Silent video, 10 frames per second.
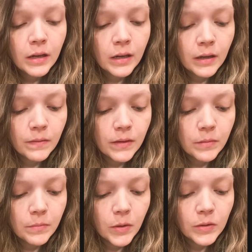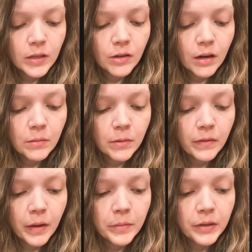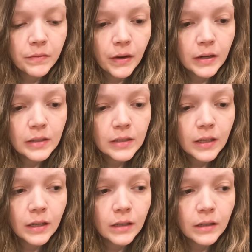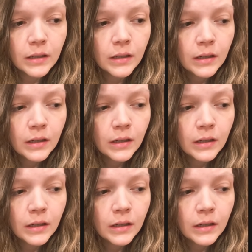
and i have the most incredible family and friends and